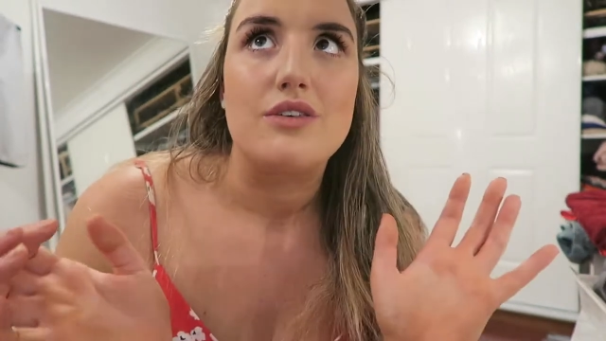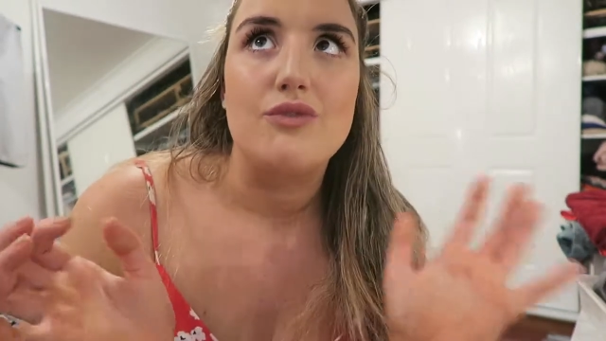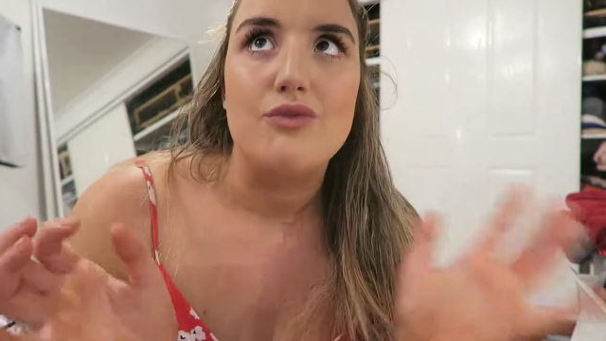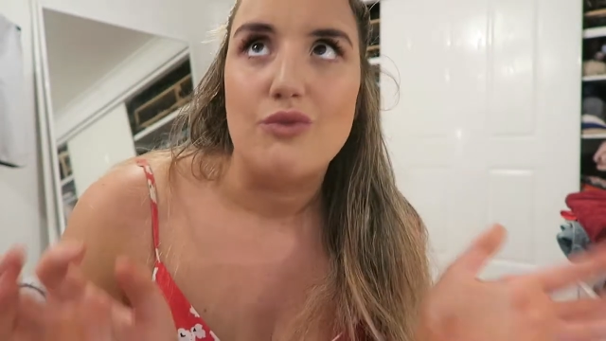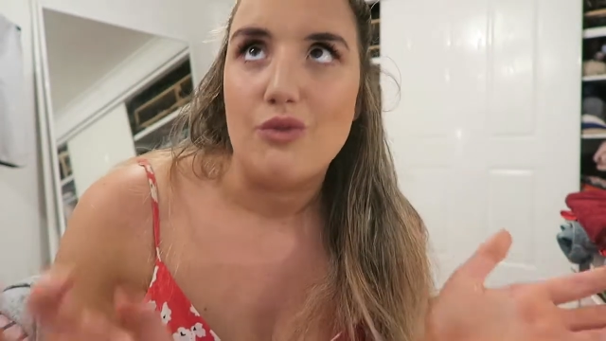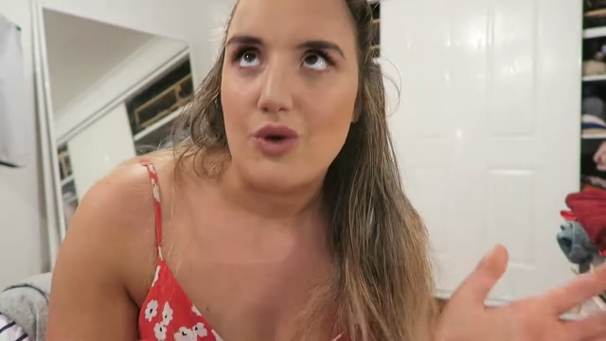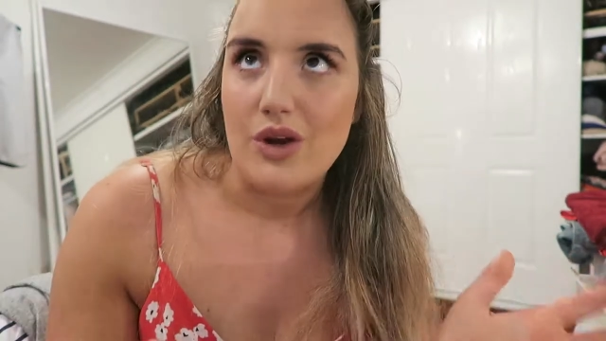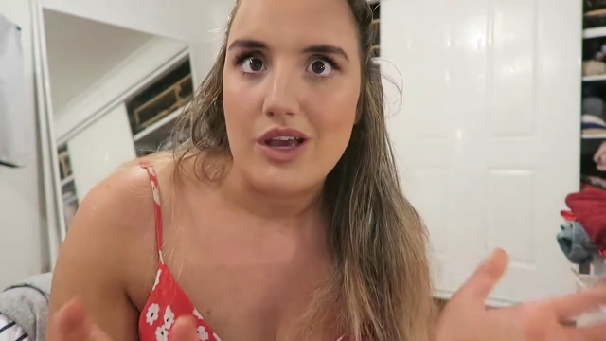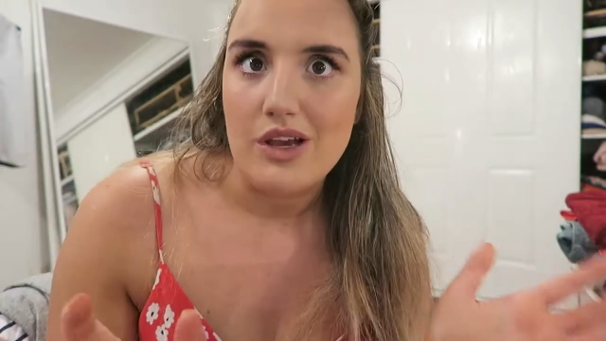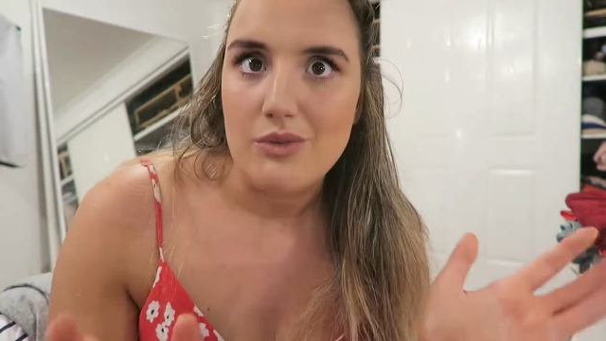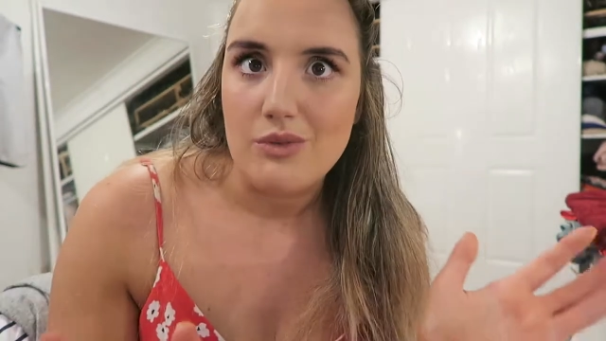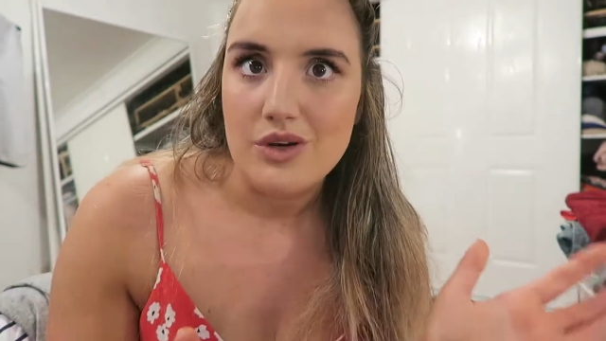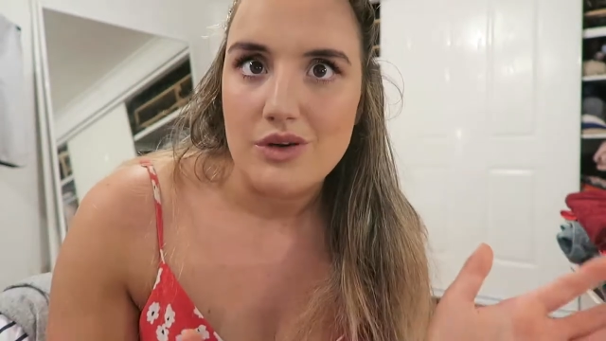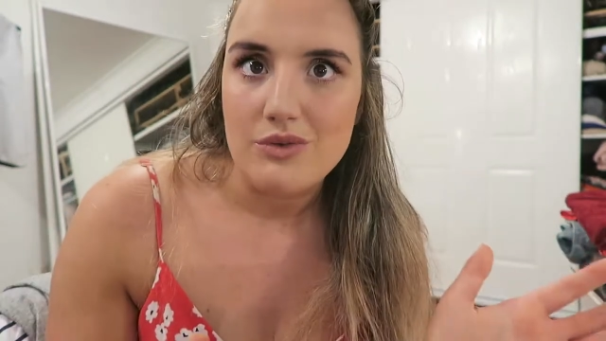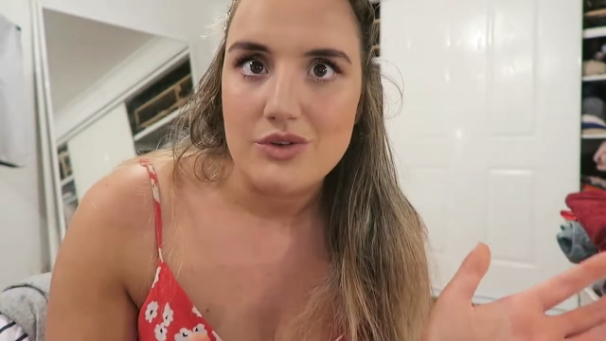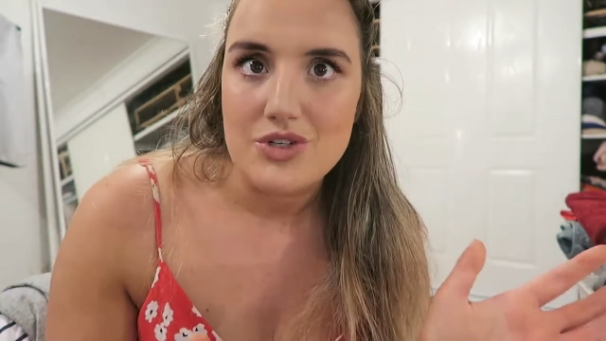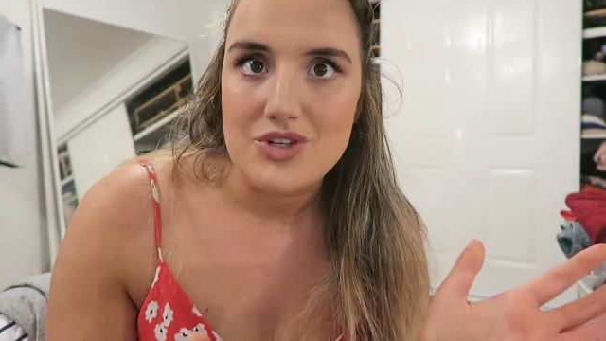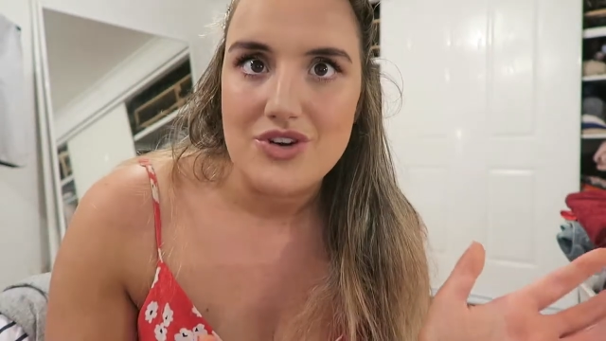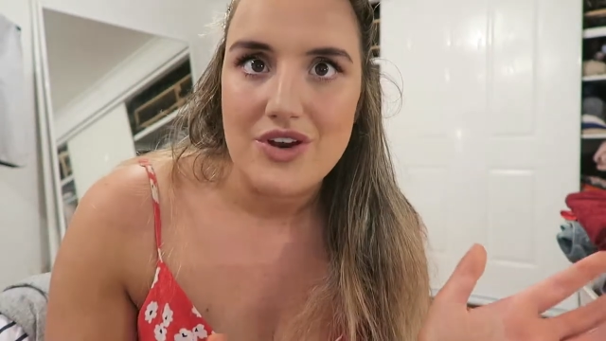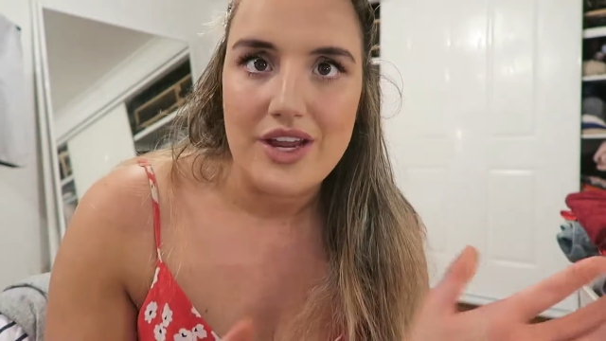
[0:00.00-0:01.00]
of what I want
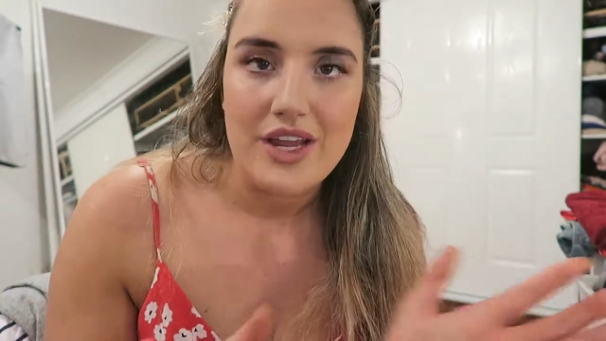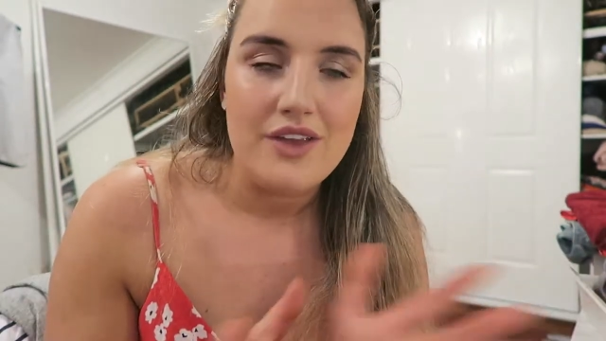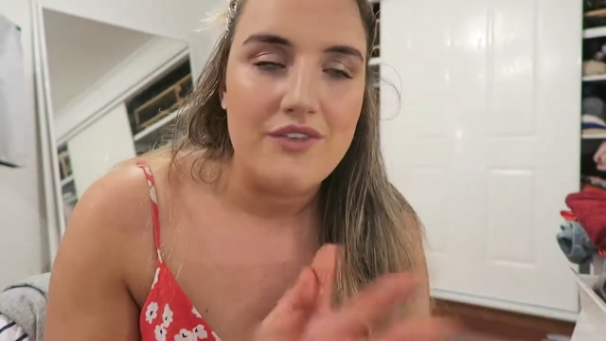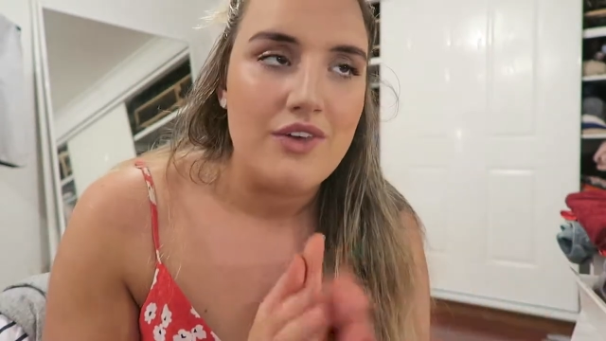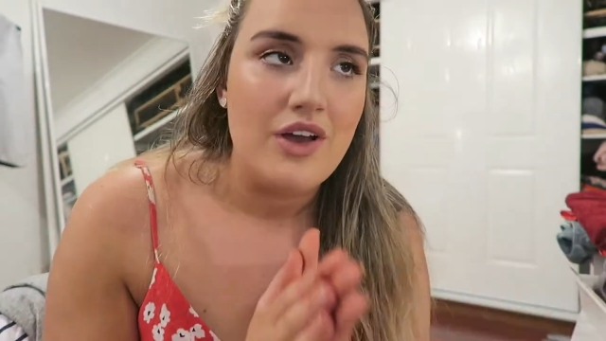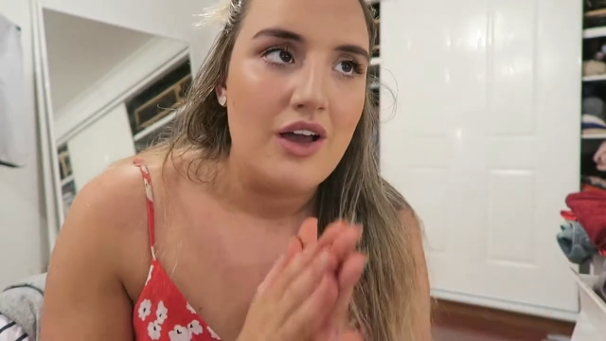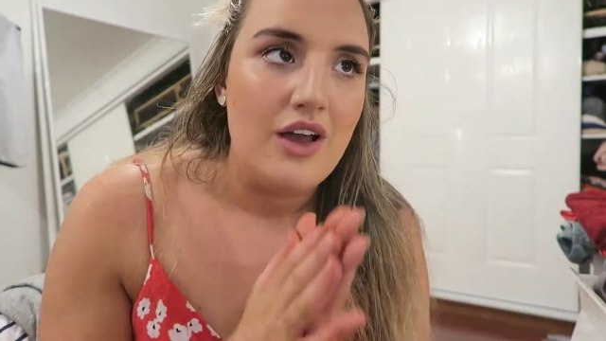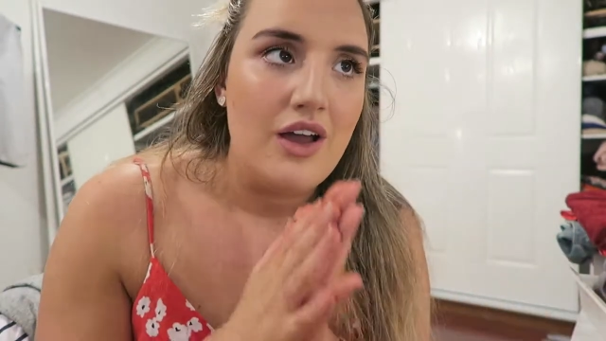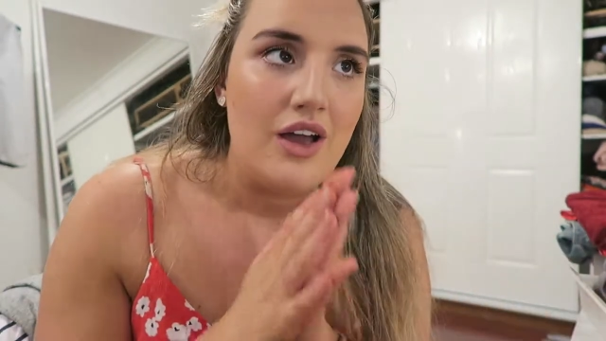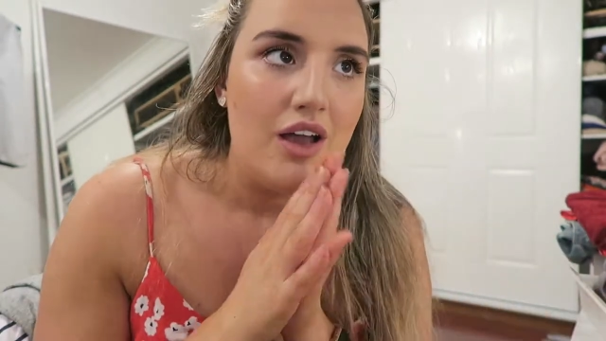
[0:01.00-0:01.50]
to achieve.